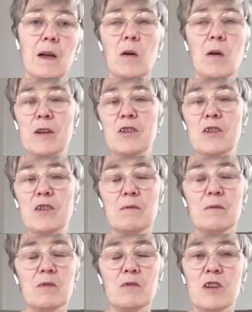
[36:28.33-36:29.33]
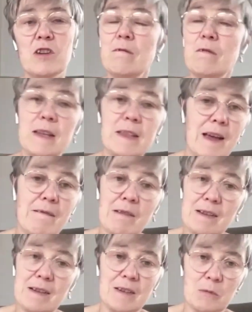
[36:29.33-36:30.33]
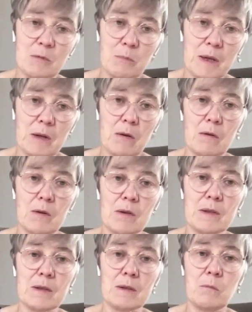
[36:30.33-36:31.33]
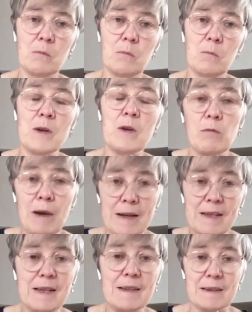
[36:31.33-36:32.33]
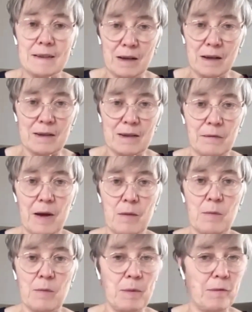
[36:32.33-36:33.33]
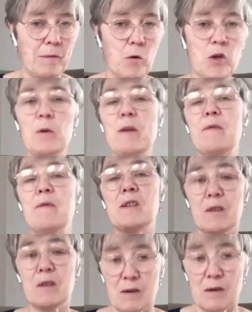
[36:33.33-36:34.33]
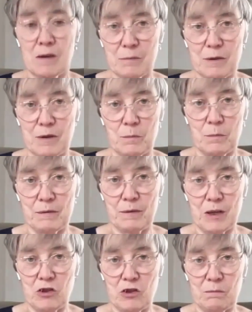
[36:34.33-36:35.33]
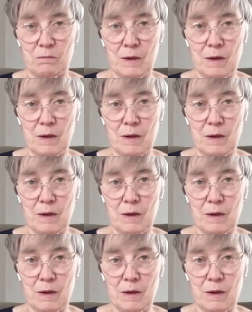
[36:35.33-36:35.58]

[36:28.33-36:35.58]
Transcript: which generally there isn't, because we already discuss the family before you even start with the observation.